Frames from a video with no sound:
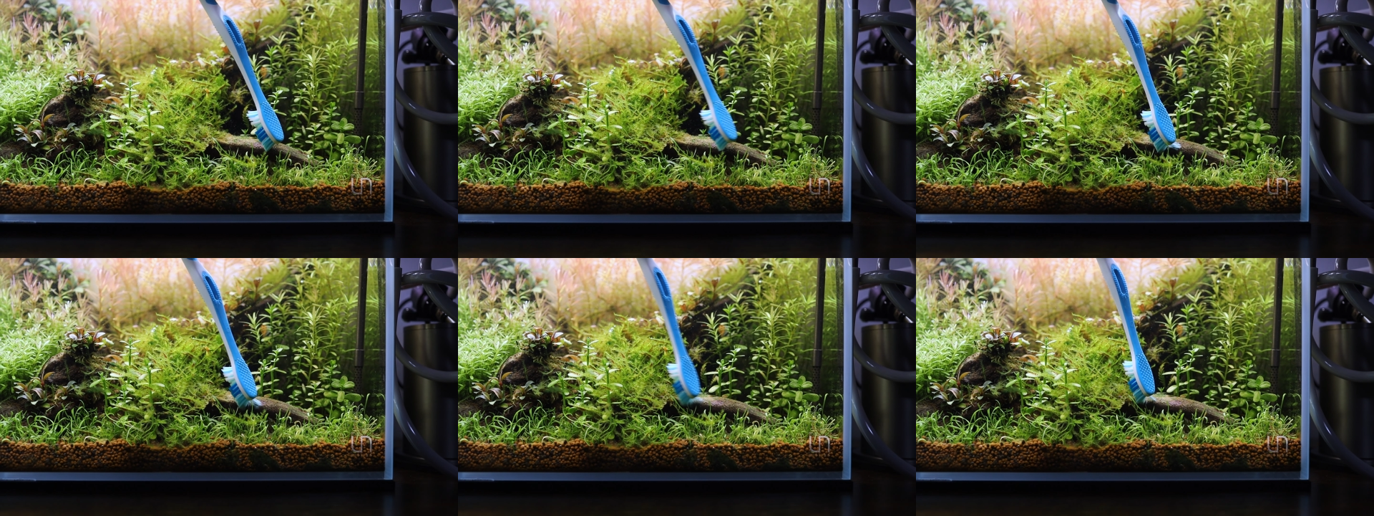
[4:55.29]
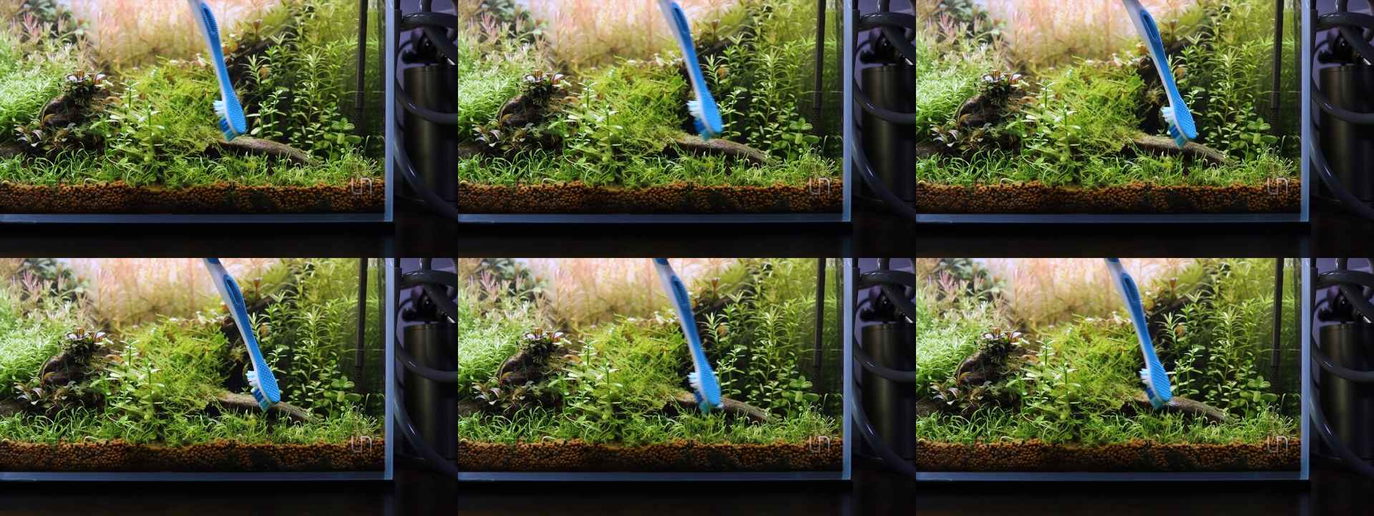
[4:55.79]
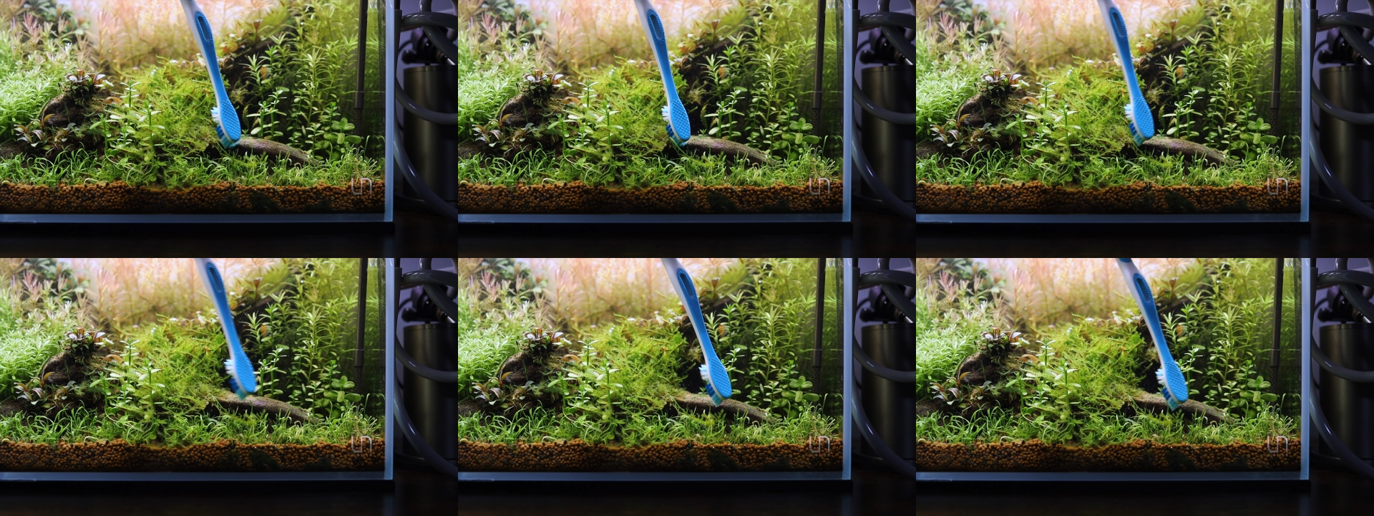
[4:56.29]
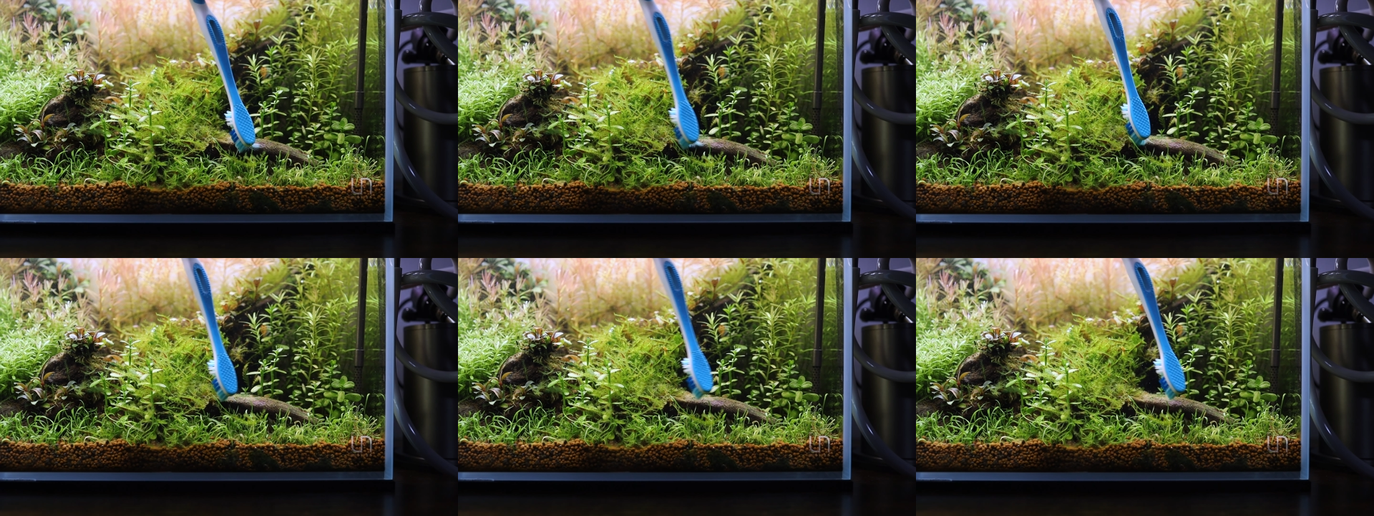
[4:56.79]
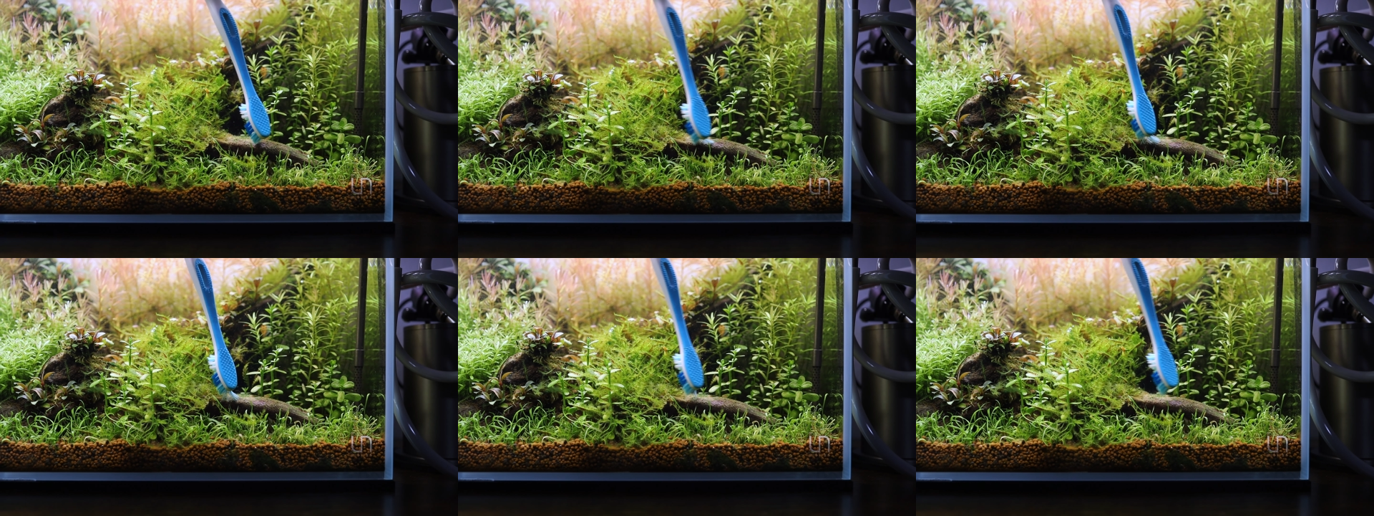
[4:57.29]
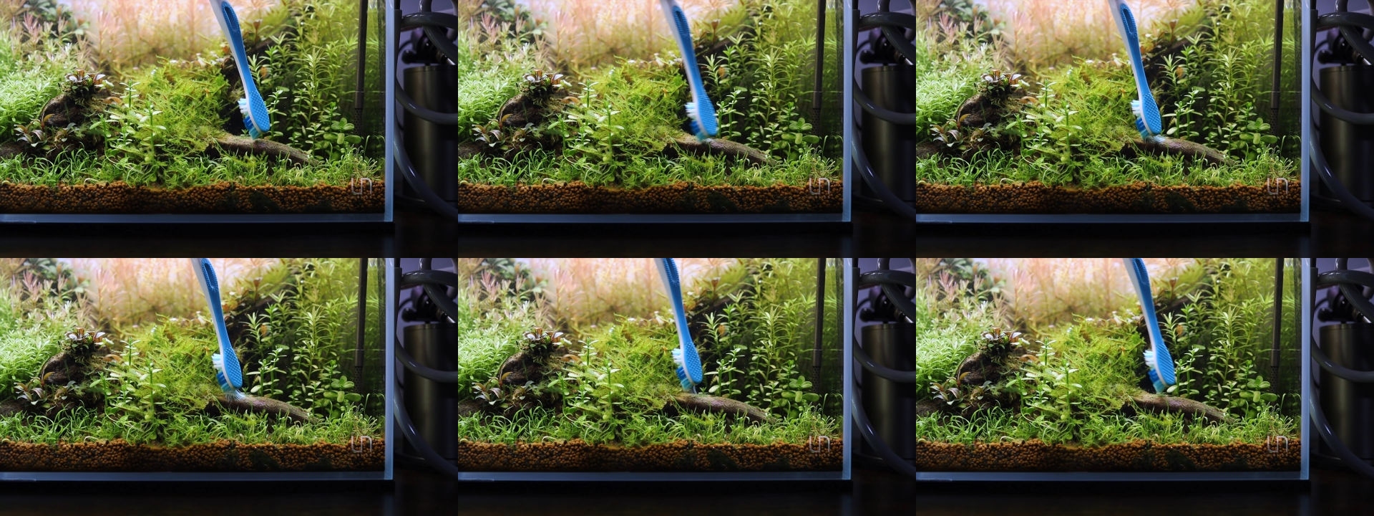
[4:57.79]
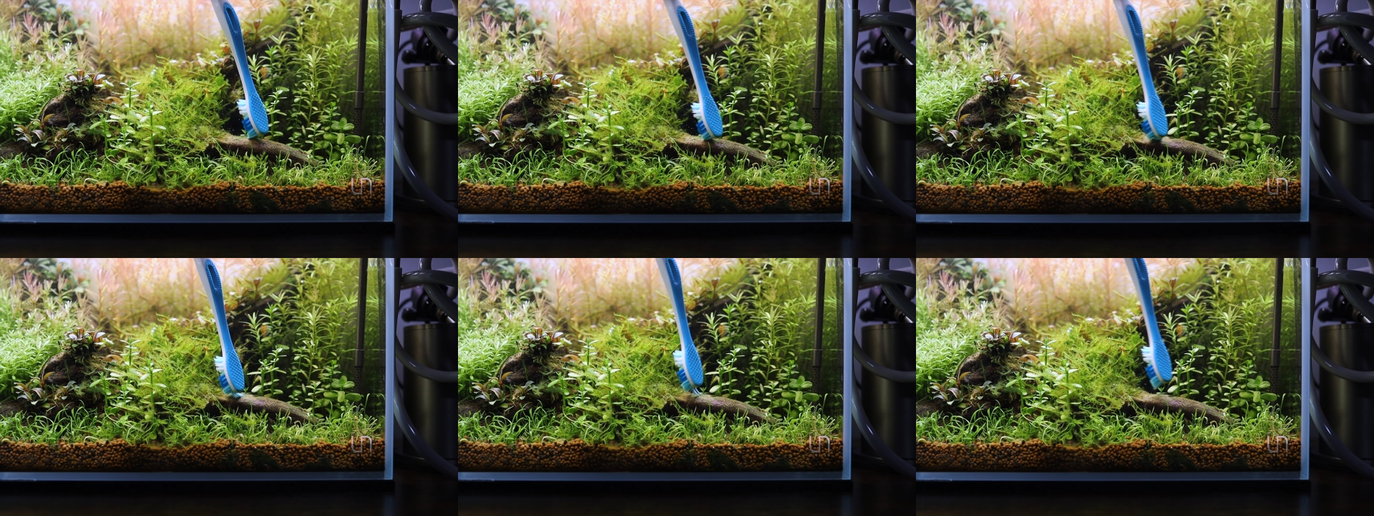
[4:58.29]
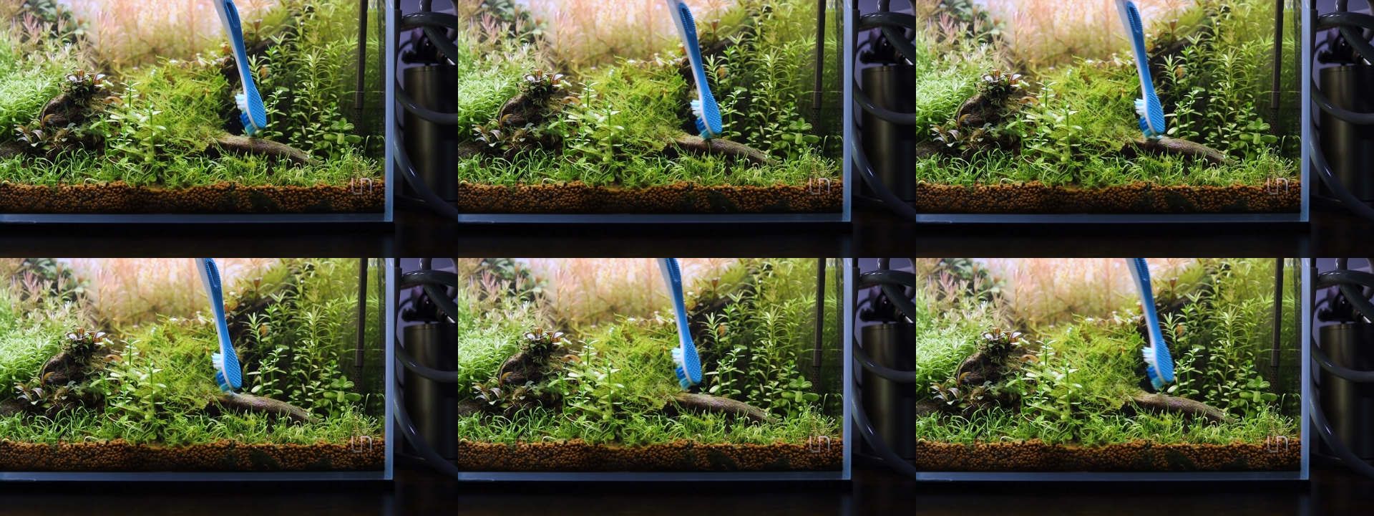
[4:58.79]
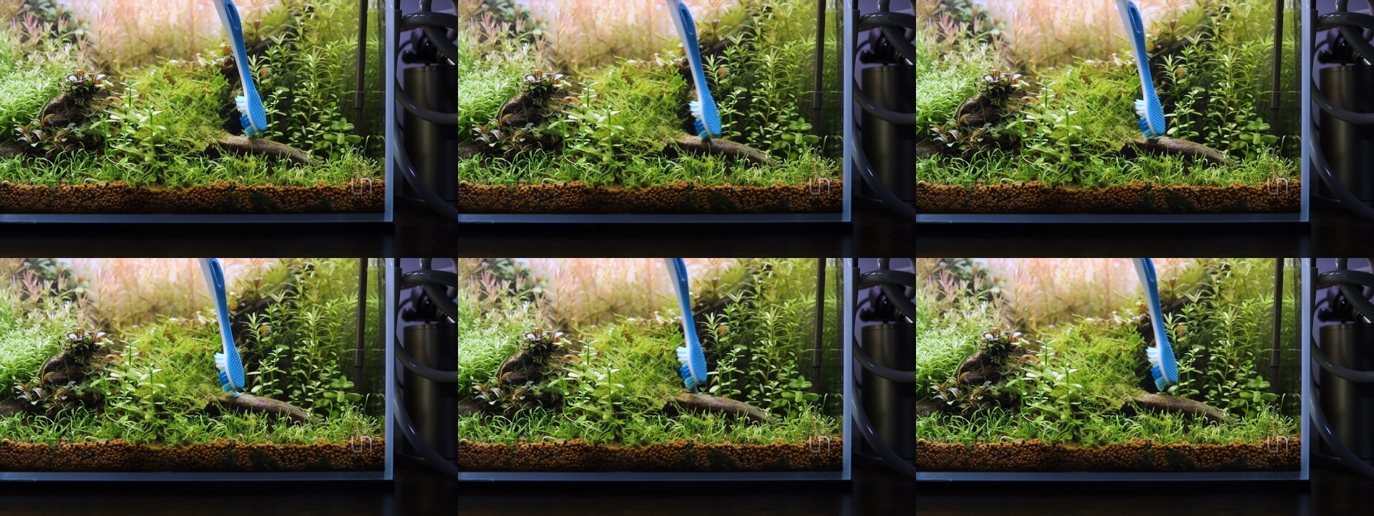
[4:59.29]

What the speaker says: Nobody's mouth can be seen.